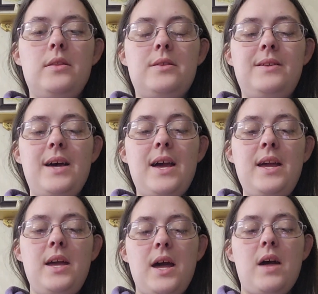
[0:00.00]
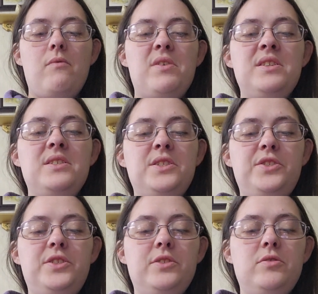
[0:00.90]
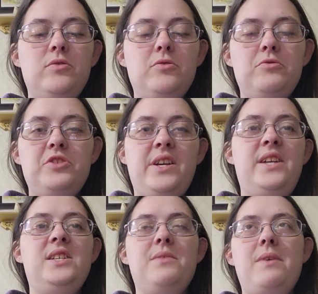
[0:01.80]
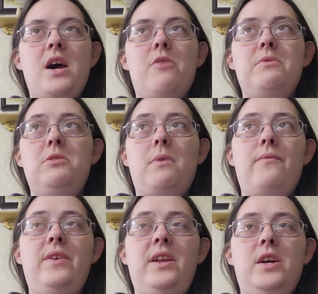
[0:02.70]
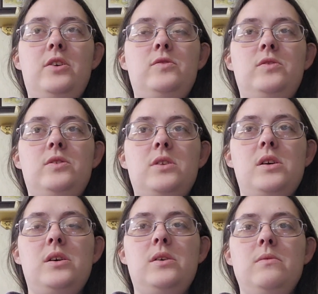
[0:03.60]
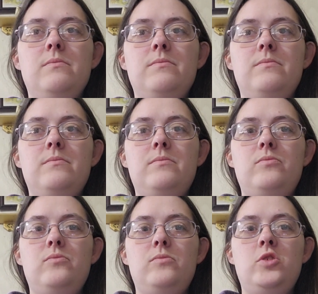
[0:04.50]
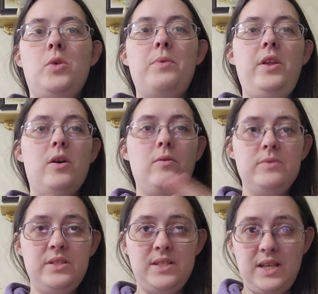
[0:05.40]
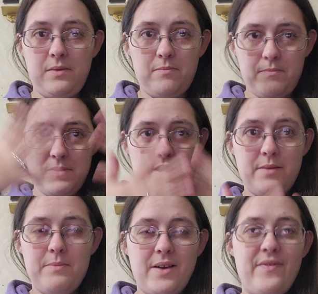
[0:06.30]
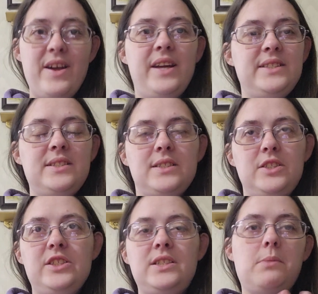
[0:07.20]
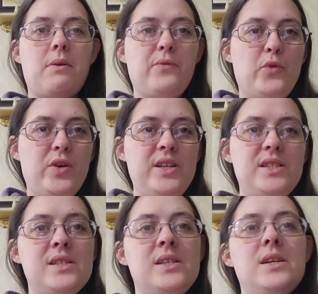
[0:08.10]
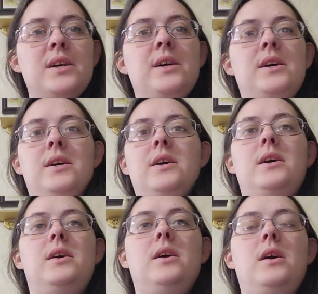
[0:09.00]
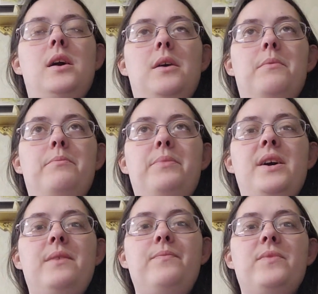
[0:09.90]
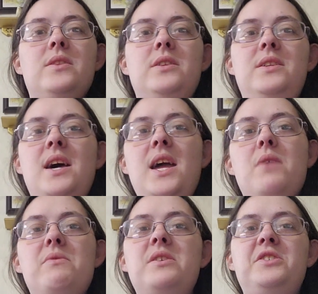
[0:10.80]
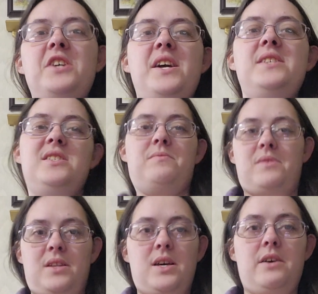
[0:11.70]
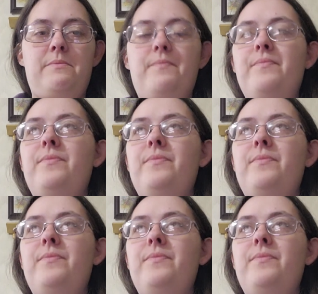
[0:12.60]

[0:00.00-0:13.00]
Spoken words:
Today I want to change up how I've been doing my videos. Normally you don't see my face, you just hear my voice. But today I want to change something up.